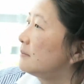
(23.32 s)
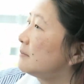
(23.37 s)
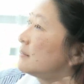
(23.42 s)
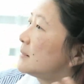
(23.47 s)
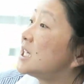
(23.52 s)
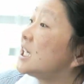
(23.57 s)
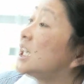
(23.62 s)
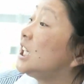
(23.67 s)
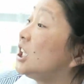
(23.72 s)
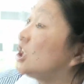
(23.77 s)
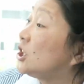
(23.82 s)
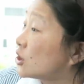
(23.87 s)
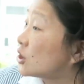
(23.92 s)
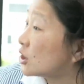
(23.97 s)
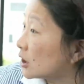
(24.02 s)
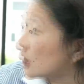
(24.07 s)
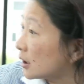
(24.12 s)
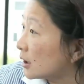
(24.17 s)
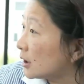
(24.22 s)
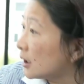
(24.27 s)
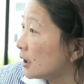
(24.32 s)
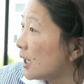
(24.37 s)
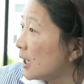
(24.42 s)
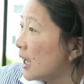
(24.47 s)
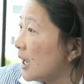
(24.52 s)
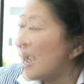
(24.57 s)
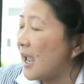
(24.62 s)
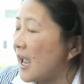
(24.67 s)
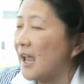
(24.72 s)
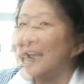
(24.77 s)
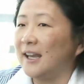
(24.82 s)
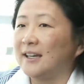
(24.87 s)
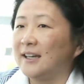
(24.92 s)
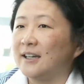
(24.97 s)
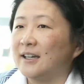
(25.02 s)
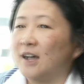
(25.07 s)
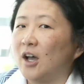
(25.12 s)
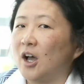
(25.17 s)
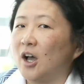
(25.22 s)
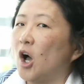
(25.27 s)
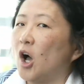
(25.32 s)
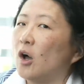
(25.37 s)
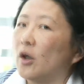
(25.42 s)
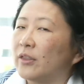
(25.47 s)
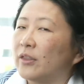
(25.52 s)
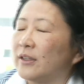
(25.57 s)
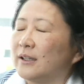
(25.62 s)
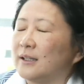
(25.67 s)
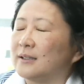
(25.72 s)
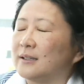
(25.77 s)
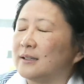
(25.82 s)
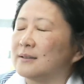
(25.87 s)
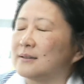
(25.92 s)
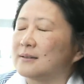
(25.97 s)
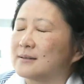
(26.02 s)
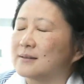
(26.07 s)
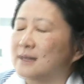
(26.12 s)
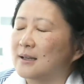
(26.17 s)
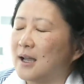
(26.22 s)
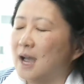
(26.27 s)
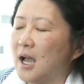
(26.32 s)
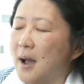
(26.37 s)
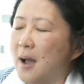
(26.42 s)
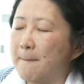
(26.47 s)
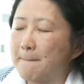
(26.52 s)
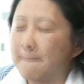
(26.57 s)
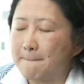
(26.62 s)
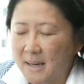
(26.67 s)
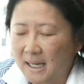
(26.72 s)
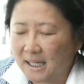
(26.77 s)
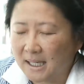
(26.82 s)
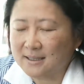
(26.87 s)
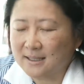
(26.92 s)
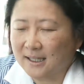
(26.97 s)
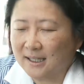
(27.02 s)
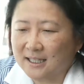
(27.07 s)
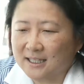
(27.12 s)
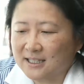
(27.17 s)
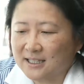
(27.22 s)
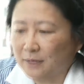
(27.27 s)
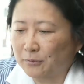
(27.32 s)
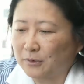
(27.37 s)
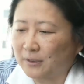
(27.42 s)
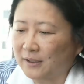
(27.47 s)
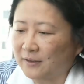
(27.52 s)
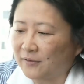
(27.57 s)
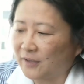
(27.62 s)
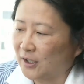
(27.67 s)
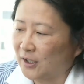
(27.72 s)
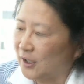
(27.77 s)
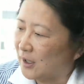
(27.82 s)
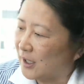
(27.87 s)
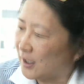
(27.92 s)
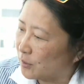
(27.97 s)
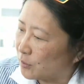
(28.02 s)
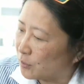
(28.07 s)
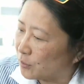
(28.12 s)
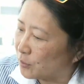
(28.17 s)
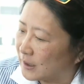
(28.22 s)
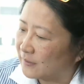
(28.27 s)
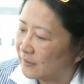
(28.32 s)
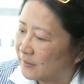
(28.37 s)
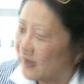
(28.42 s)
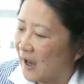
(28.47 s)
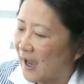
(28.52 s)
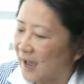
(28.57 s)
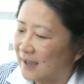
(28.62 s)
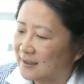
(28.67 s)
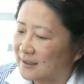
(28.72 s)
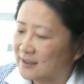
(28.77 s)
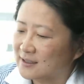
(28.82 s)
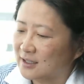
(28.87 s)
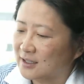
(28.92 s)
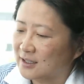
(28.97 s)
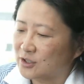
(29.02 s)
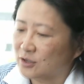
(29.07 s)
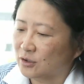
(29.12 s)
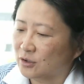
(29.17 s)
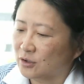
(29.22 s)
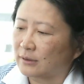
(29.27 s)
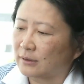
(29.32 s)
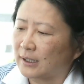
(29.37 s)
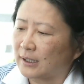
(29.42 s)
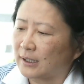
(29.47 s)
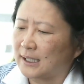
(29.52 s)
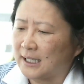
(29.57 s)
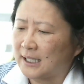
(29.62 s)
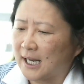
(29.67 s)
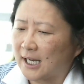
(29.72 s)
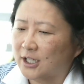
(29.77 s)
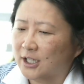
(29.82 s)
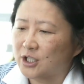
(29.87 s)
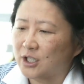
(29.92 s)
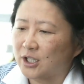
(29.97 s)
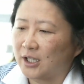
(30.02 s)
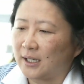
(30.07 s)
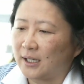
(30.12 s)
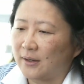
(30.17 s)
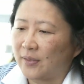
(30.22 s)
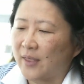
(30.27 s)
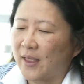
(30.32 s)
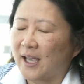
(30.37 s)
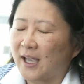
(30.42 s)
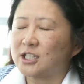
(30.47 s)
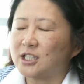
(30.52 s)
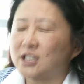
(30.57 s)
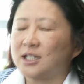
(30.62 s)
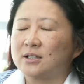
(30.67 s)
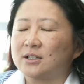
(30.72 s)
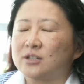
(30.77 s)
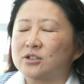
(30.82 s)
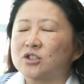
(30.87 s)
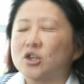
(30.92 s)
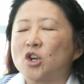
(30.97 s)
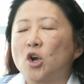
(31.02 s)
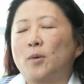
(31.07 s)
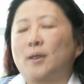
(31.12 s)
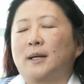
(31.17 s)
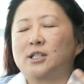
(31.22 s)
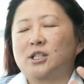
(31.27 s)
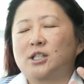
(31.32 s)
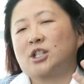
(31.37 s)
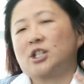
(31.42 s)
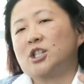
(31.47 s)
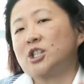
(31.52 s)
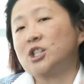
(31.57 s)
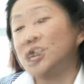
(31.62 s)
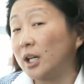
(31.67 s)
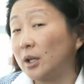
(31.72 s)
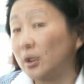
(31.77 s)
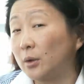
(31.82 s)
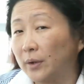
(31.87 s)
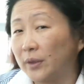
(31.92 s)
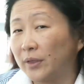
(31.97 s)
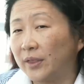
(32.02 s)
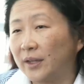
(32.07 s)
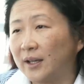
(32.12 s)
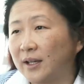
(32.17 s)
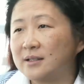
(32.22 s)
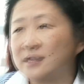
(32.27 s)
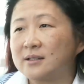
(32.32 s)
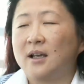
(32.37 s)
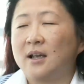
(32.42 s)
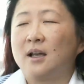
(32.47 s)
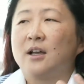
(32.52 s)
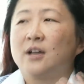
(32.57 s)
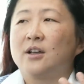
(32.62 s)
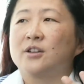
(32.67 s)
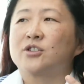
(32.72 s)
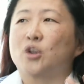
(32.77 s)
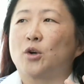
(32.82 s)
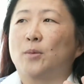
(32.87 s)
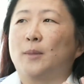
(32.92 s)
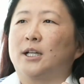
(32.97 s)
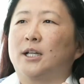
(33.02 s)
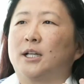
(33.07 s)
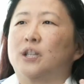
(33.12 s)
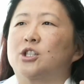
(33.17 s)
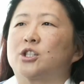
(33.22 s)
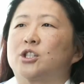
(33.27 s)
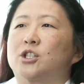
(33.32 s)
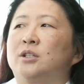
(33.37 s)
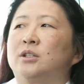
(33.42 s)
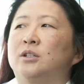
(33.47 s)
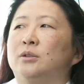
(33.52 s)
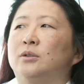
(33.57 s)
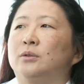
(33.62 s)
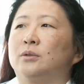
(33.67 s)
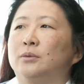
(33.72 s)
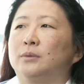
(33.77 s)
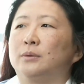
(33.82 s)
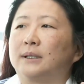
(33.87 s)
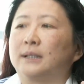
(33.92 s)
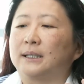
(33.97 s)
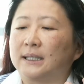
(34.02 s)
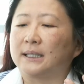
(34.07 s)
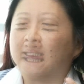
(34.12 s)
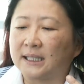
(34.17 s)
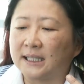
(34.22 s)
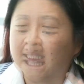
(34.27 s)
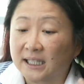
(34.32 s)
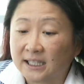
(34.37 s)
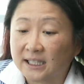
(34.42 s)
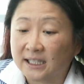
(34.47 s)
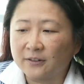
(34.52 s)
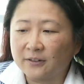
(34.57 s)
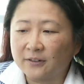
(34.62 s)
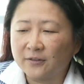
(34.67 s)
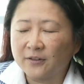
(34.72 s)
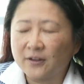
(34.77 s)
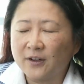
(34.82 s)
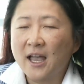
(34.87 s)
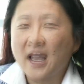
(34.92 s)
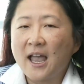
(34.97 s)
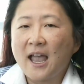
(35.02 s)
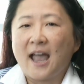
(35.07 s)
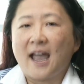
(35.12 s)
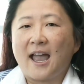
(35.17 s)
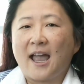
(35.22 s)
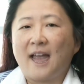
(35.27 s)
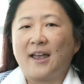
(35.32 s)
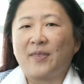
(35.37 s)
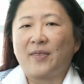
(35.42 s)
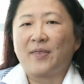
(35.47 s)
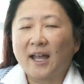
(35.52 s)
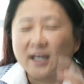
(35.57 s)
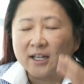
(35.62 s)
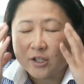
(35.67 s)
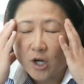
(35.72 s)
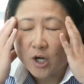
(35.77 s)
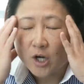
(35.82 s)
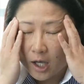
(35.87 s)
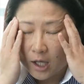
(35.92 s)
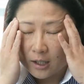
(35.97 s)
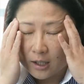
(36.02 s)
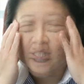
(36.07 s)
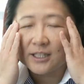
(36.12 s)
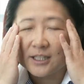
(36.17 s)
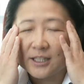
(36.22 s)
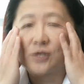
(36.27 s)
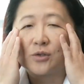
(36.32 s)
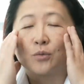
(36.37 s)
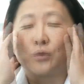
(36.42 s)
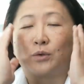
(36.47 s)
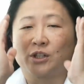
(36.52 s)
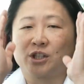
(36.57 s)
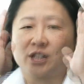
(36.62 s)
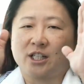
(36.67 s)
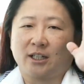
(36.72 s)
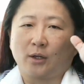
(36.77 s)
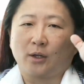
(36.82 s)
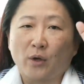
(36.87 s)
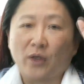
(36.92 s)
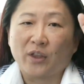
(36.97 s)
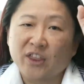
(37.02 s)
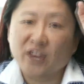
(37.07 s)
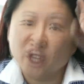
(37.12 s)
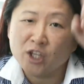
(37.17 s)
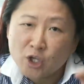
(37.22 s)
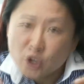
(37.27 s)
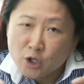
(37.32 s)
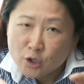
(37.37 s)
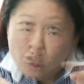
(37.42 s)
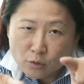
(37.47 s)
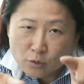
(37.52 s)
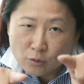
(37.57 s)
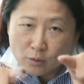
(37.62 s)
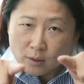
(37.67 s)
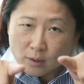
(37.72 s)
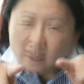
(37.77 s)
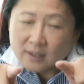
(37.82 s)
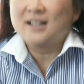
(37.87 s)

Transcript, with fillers: teacher, and all things amazing because I really feel like we've had such great connection that she has so much to share with us, so much to give, and that knowledge we're sharing with you.